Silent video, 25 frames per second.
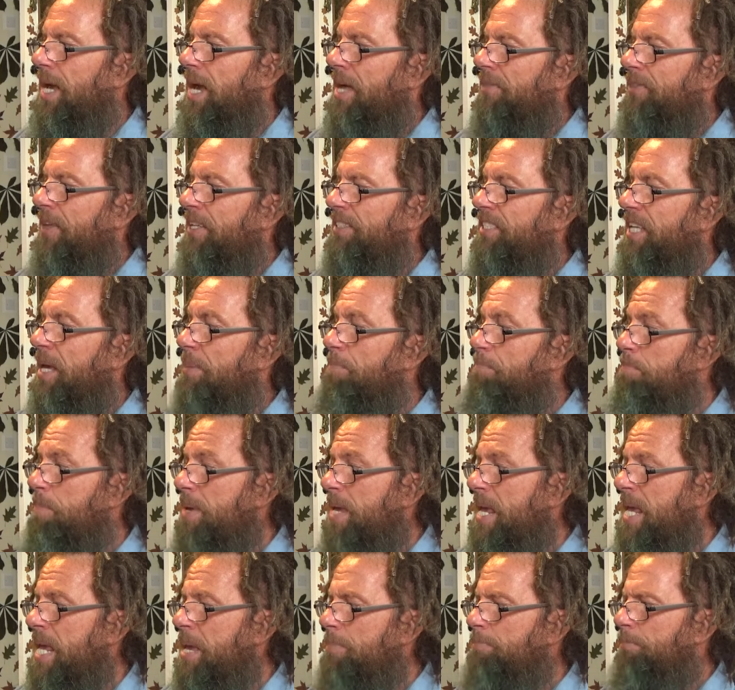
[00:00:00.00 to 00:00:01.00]
that a
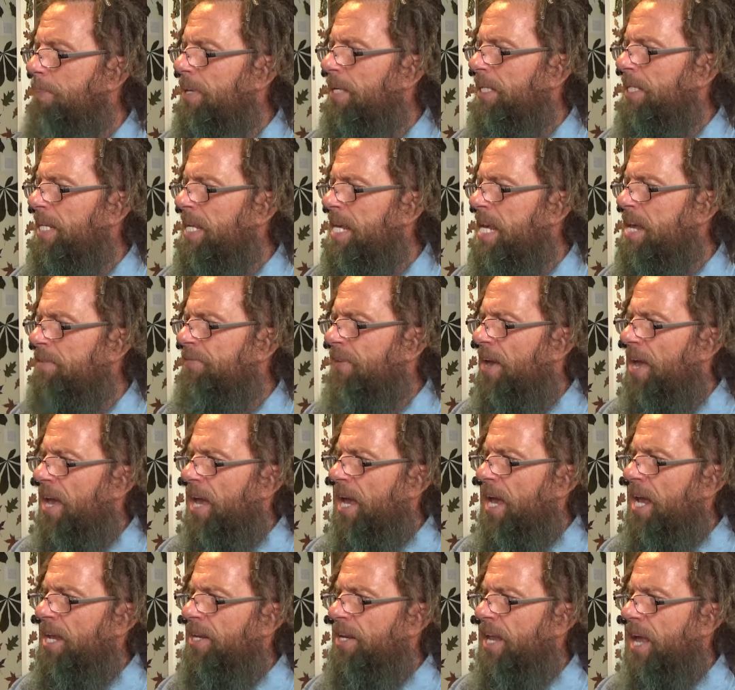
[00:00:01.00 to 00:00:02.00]
mere belief
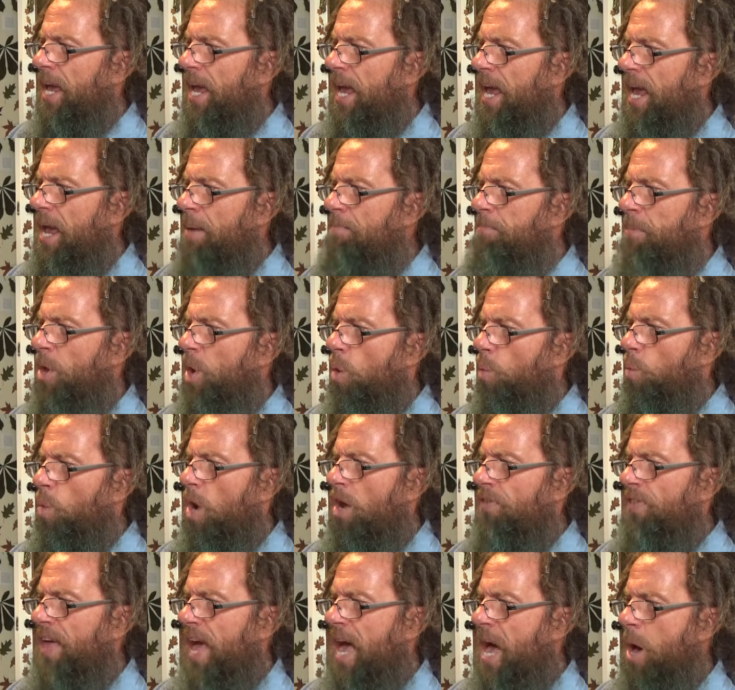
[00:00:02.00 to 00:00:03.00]
in him
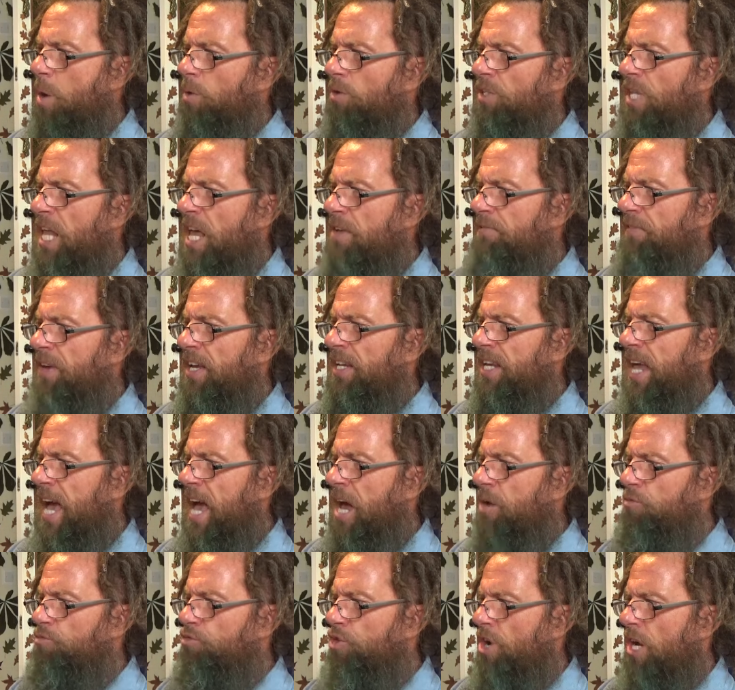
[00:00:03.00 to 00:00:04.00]
without living
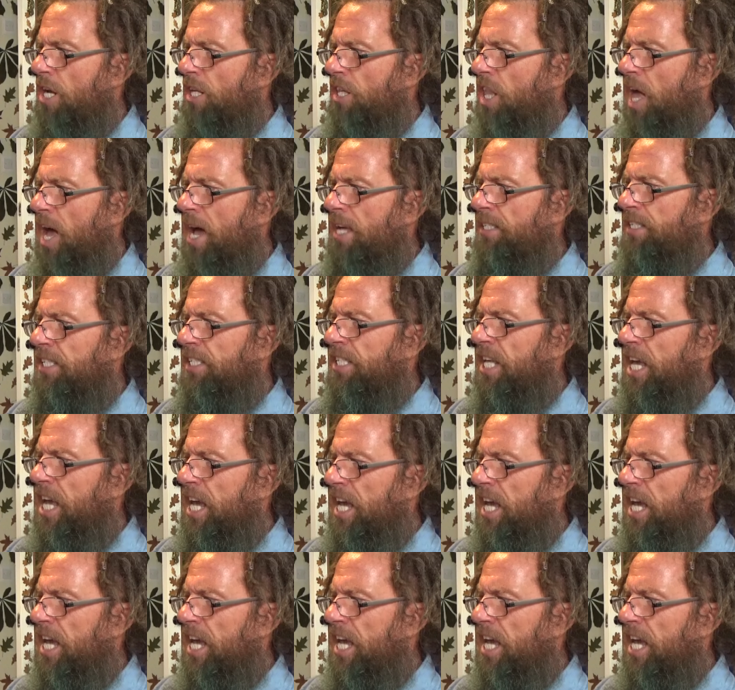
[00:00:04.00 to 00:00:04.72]
and realizing